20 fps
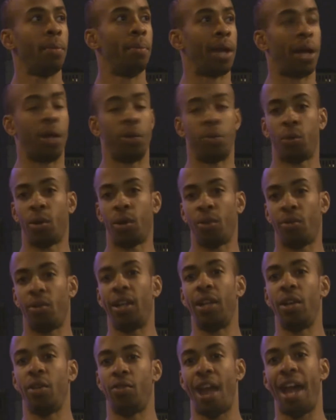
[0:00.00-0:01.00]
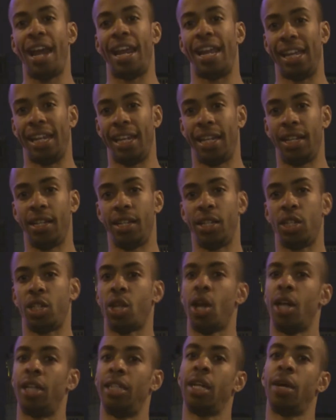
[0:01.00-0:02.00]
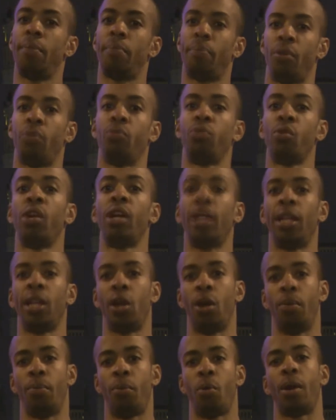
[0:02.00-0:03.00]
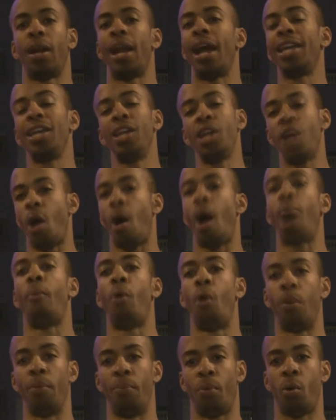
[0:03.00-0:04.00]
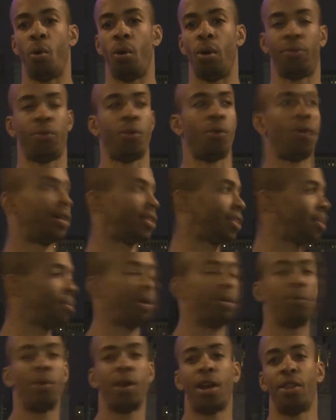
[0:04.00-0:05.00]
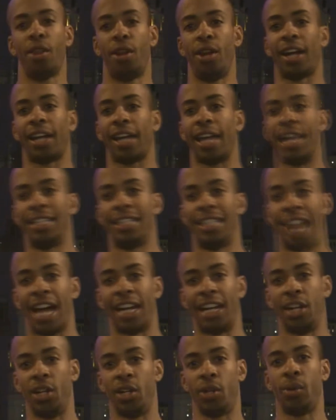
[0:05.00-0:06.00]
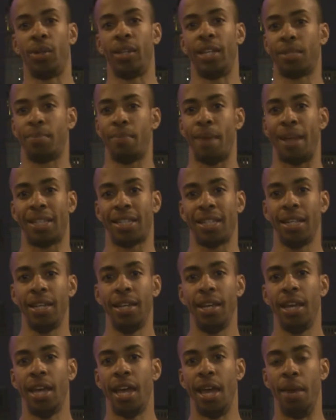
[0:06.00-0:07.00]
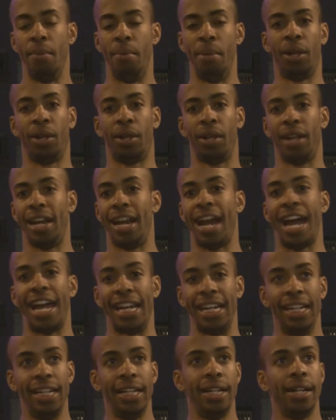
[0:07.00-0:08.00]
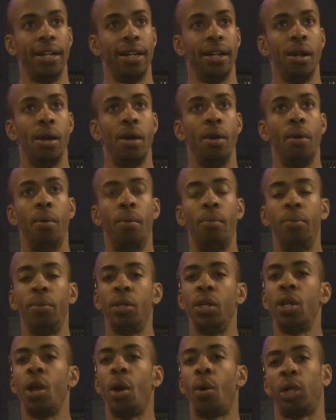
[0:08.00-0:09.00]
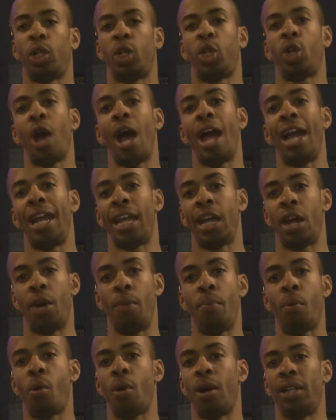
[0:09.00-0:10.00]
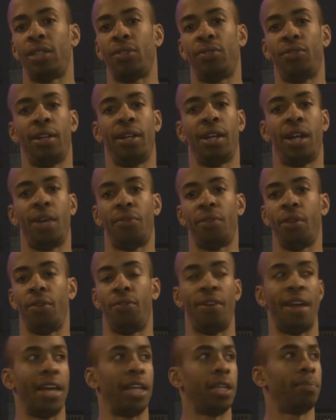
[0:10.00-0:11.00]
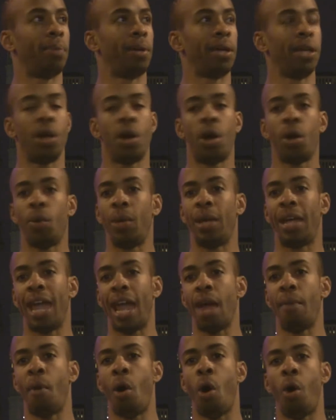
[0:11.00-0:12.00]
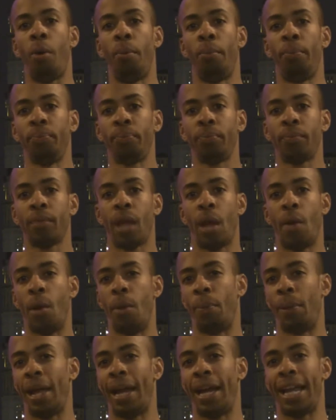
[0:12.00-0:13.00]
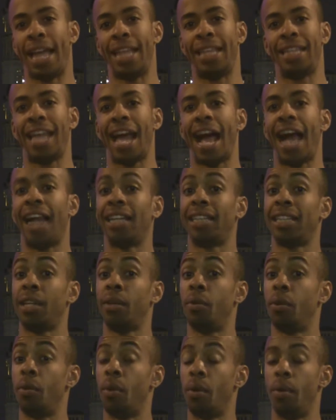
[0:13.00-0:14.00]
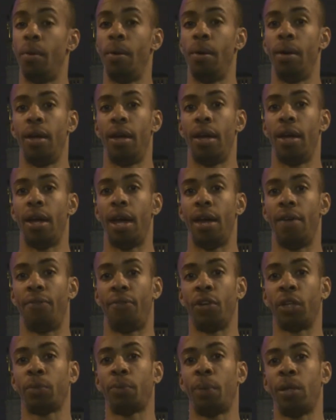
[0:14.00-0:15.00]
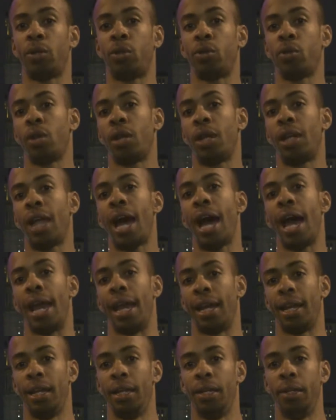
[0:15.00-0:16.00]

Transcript: because we were really ready to start jumping really on board. Now you know I'm on board, of course. I mean, what other nutcases out here doing this mess in the middle of the night? You know we're trying to get on board as Philadelphia fans, but you know what? We came home and we played against Dallas, and and first place was on the line,